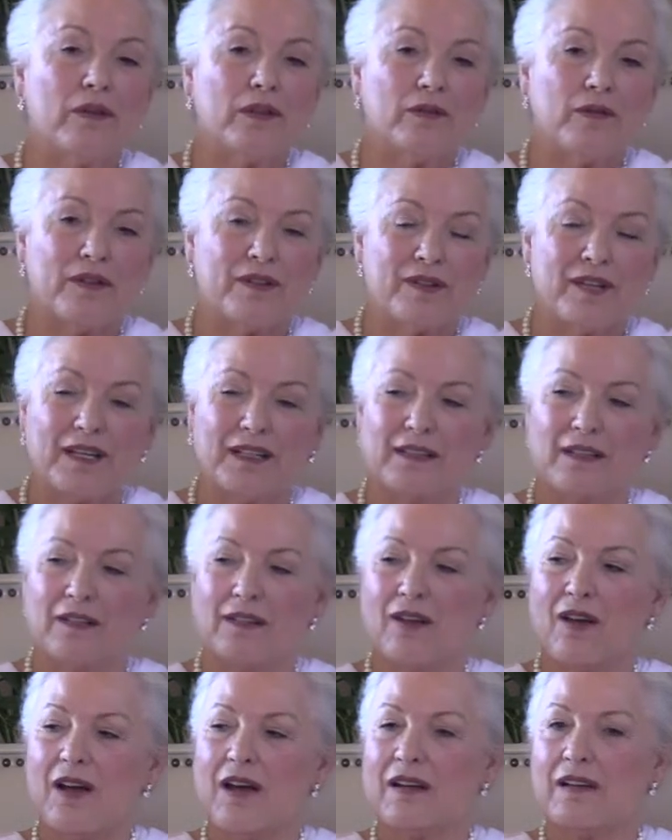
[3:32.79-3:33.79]
It will take a
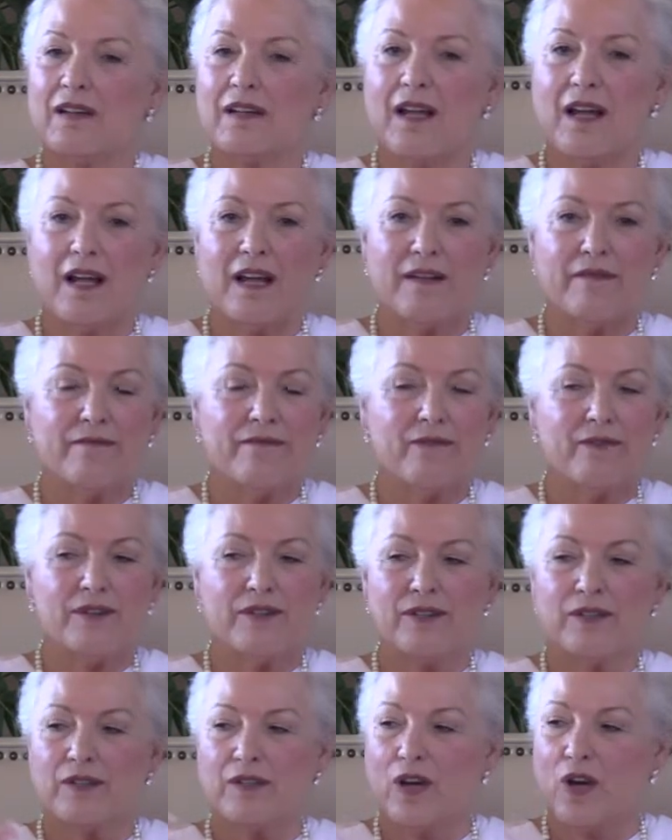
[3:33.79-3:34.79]
long time for
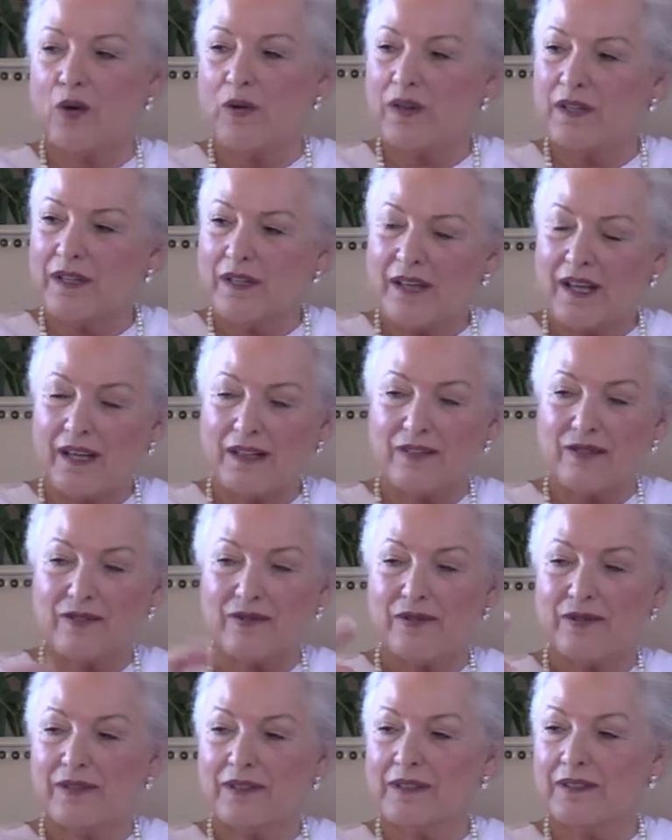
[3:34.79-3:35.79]
it to go into that
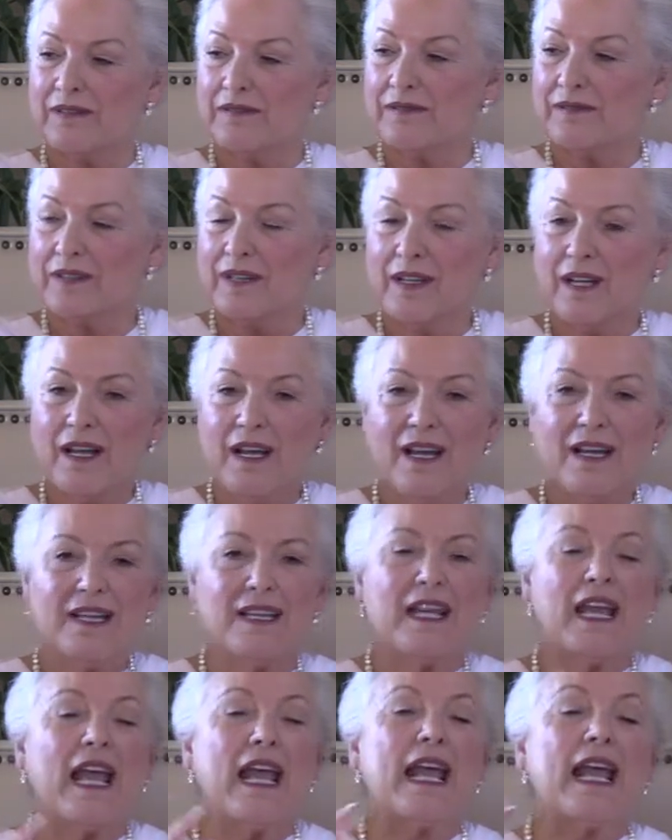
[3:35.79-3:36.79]
sort of
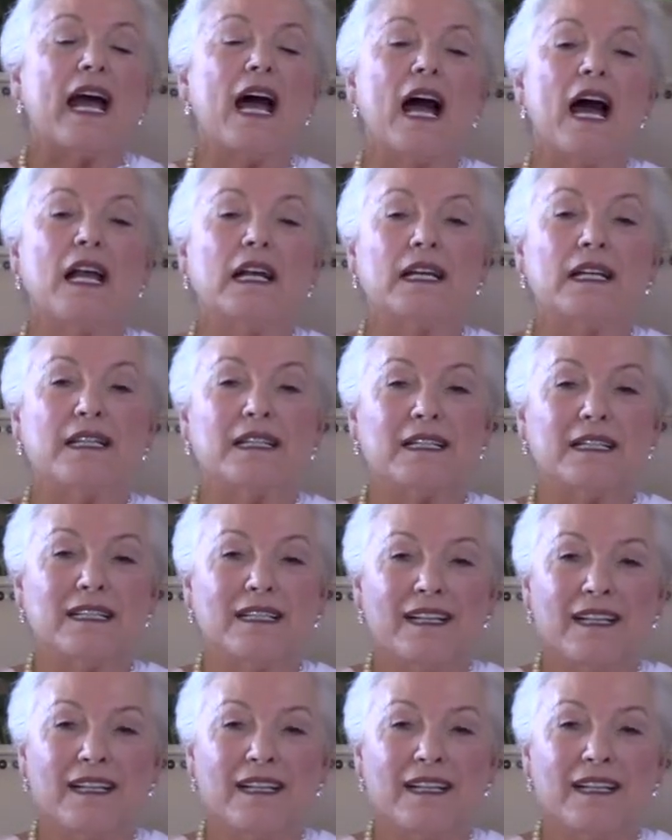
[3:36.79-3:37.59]
chaotic